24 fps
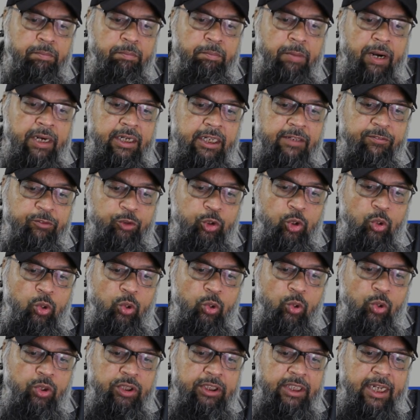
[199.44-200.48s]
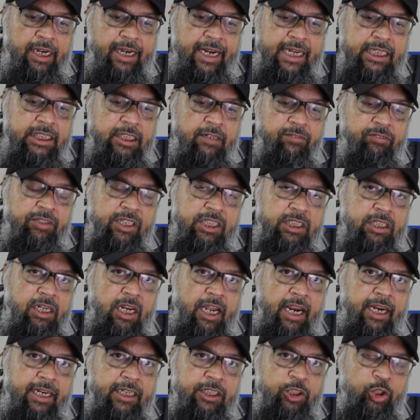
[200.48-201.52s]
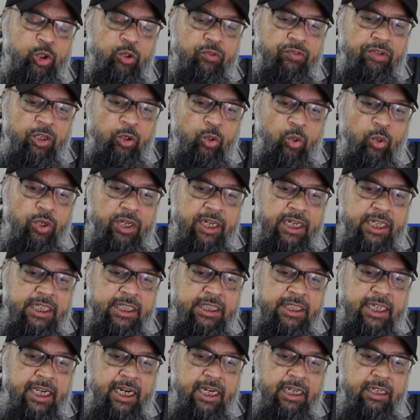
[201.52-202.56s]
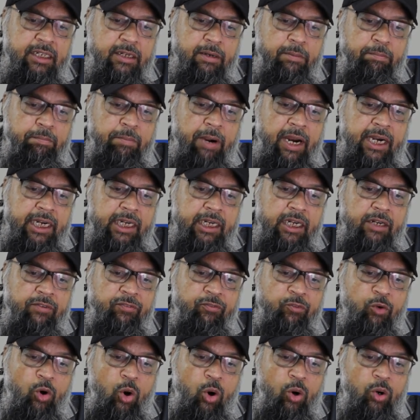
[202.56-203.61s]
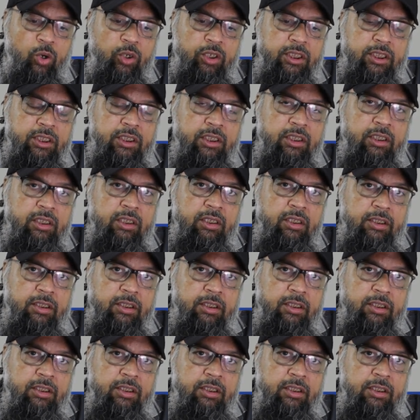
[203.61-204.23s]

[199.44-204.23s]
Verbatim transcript: But if you look the rest of the slides, you will notice that by default,